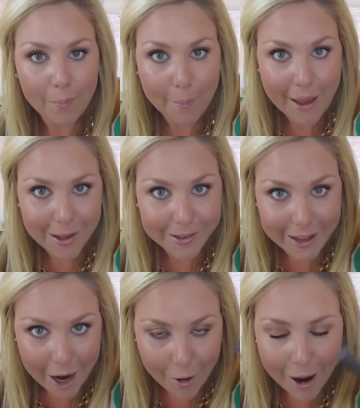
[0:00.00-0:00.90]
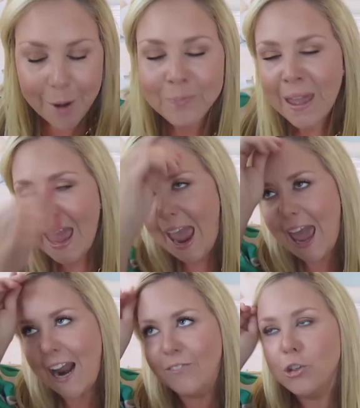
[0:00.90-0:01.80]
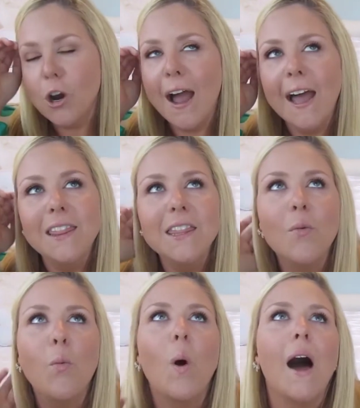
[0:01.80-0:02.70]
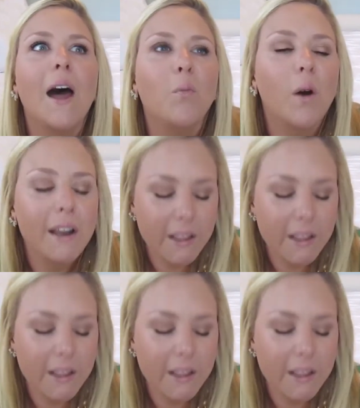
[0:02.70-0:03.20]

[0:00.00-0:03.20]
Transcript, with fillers: Mascara. And I've tried the one, what